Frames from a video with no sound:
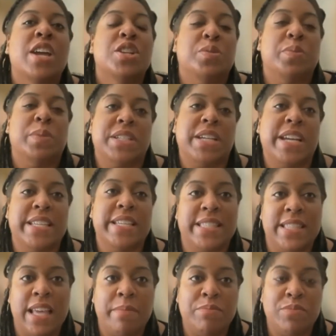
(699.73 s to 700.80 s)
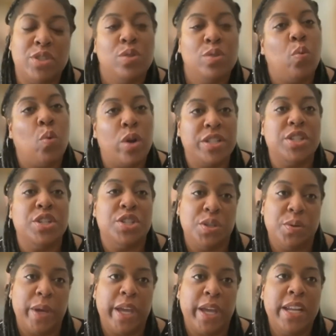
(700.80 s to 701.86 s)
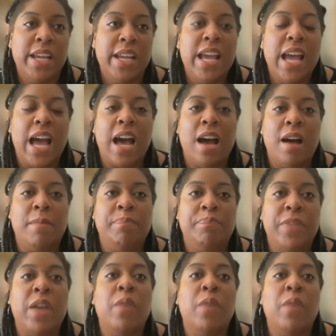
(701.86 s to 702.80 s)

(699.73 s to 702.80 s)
to entice them to want to do it um,